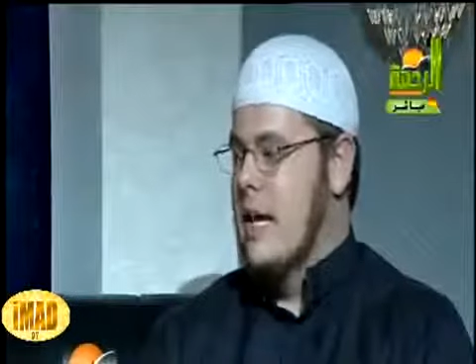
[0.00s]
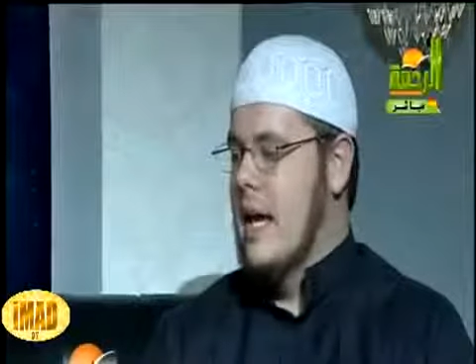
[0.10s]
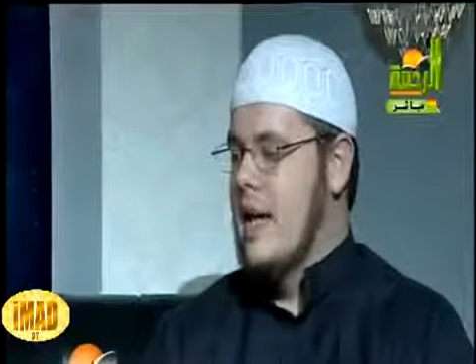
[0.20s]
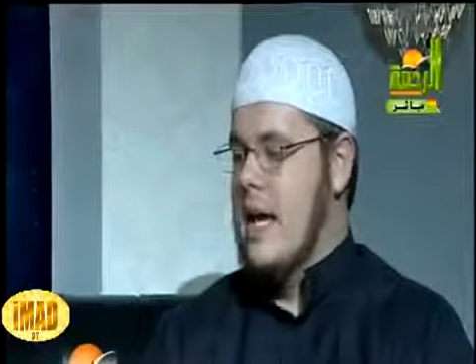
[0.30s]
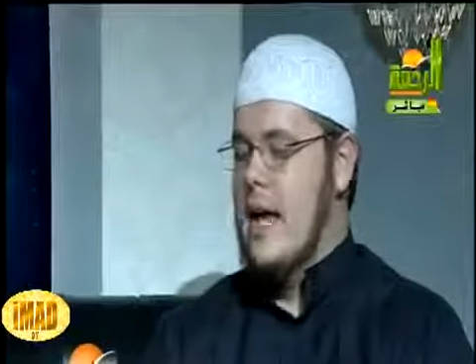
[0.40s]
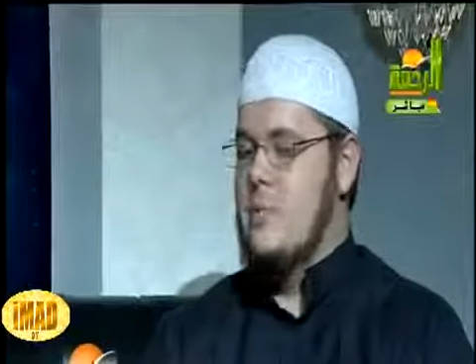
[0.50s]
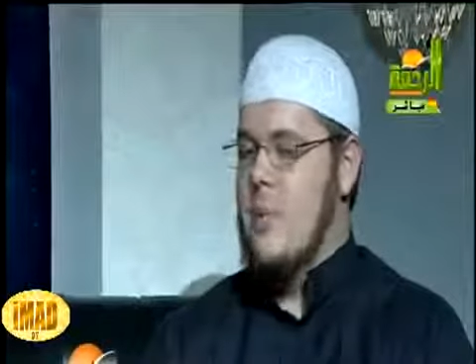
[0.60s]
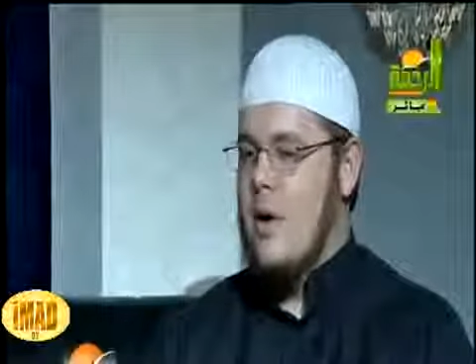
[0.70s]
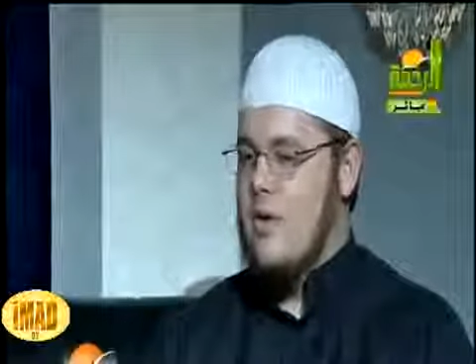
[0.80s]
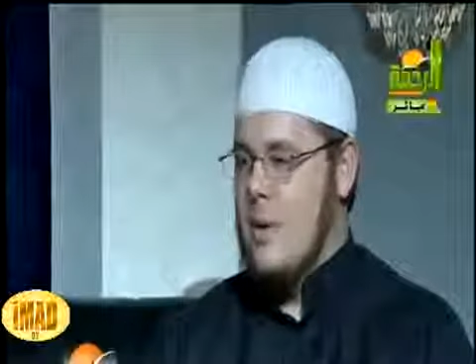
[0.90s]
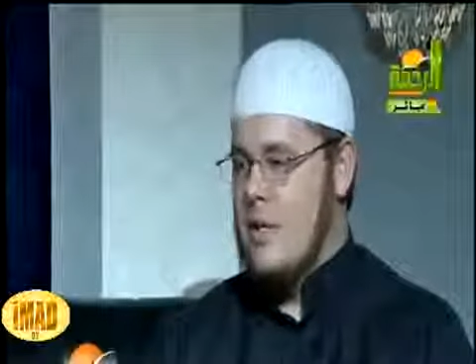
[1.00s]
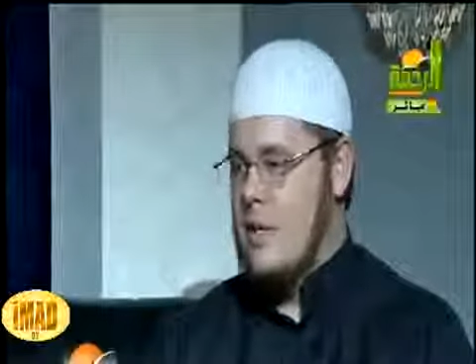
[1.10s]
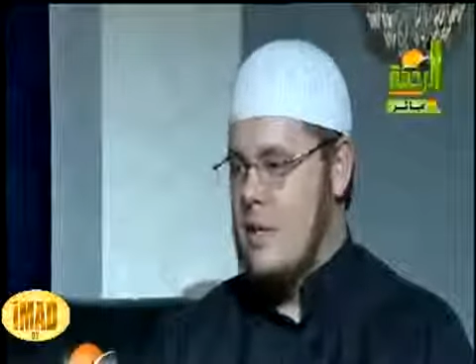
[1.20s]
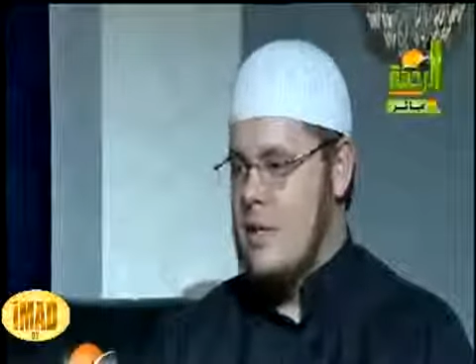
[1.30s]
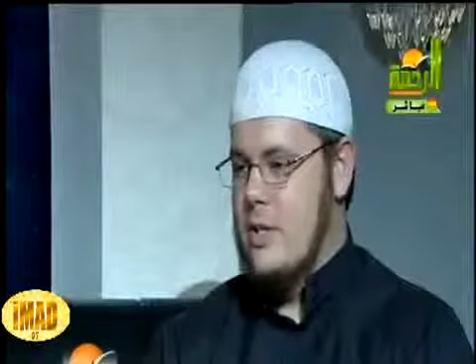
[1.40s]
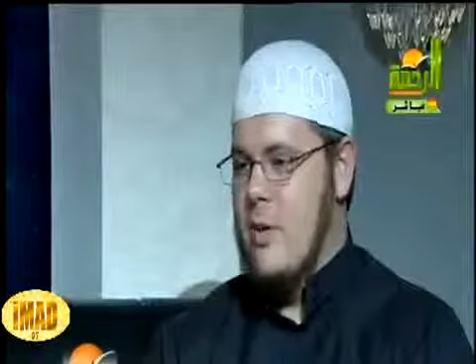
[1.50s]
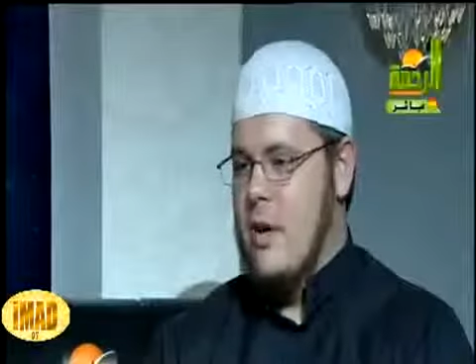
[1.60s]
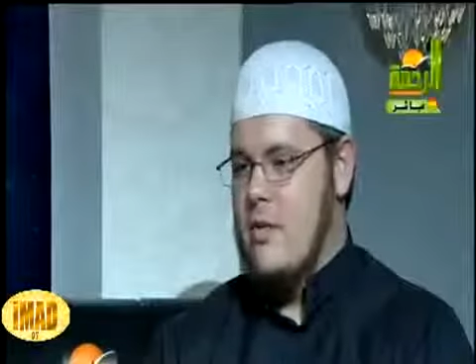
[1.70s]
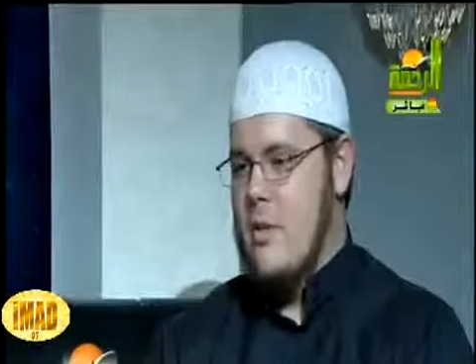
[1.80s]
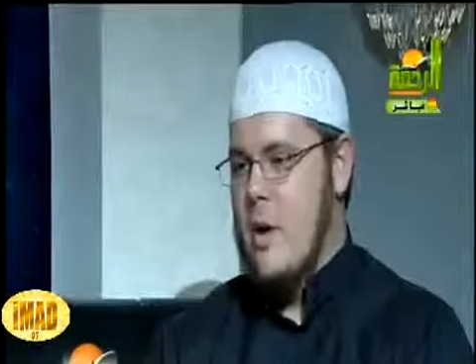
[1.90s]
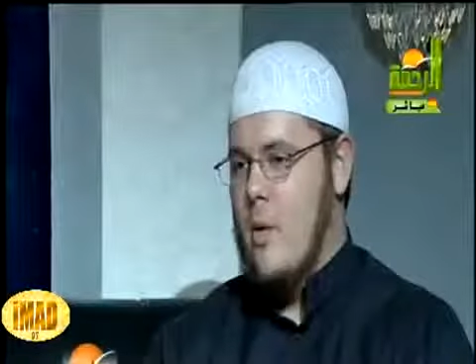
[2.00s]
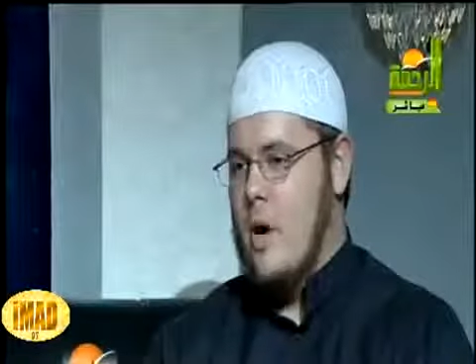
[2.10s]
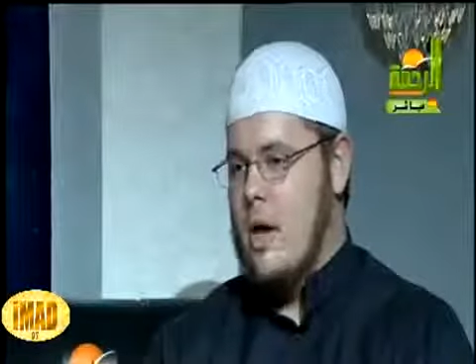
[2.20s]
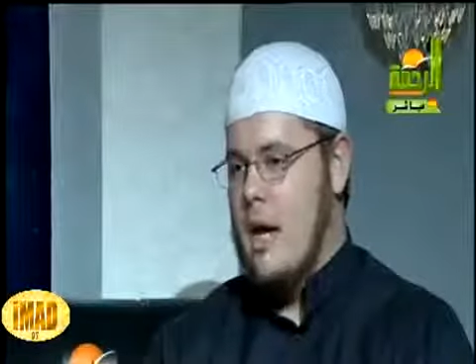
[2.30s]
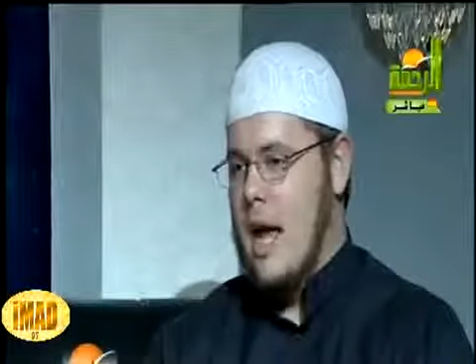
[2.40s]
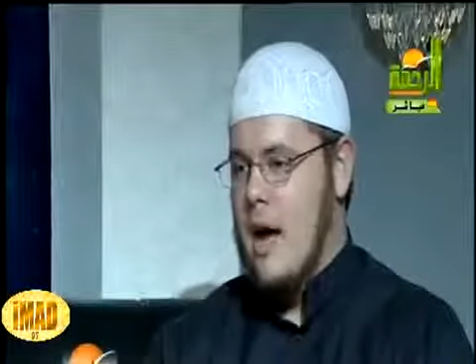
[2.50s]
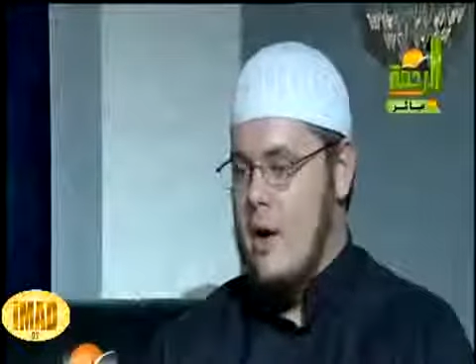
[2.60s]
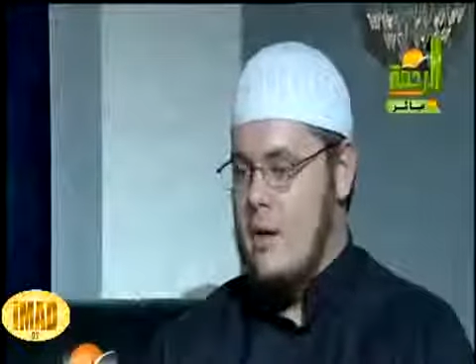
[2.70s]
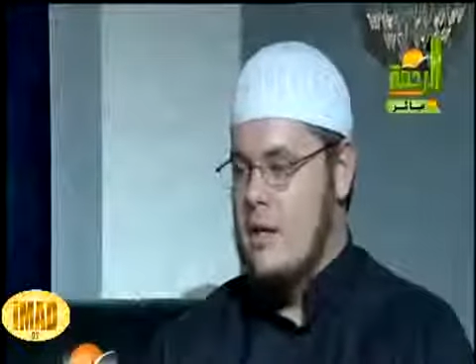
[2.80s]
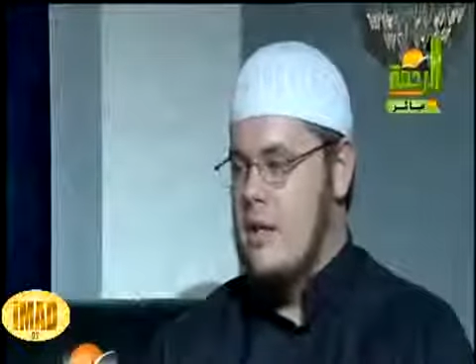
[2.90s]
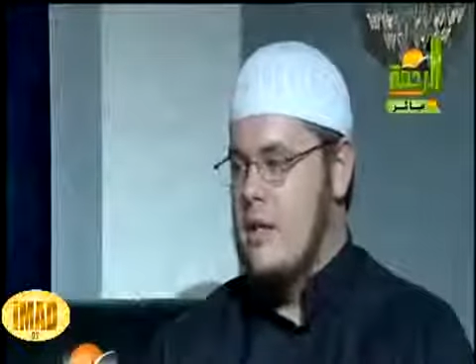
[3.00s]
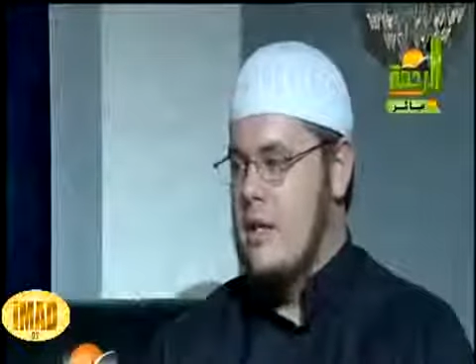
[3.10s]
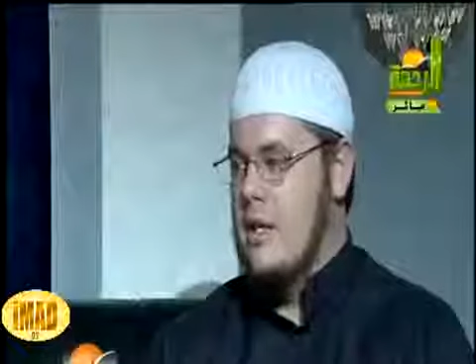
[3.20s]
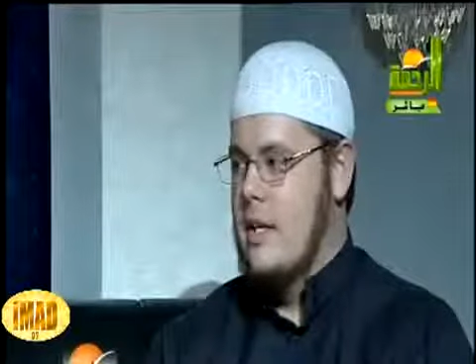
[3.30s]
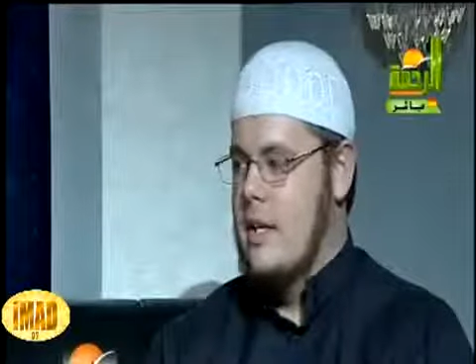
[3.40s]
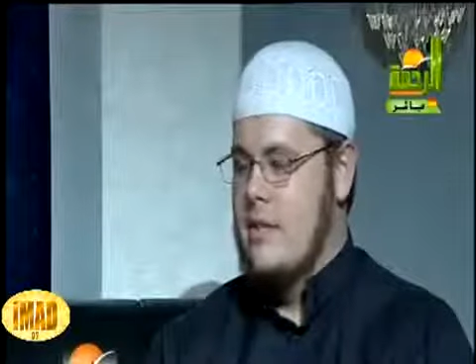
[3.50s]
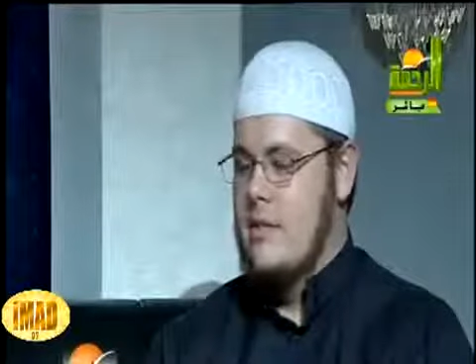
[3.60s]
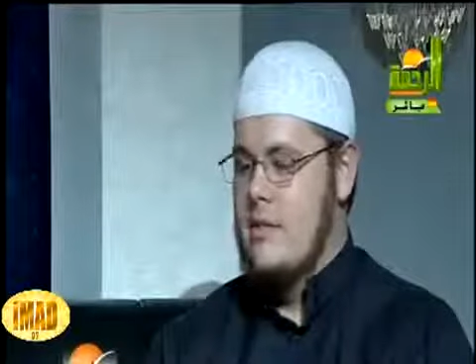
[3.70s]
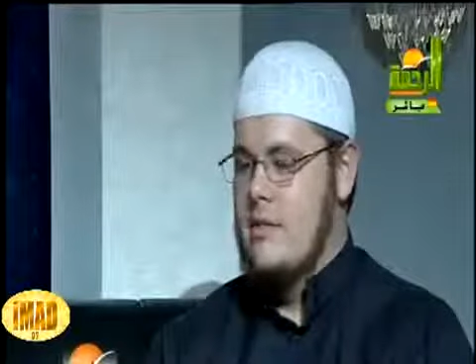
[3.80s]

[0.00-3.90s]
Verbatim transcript: And as part of my searching, part of my working out the,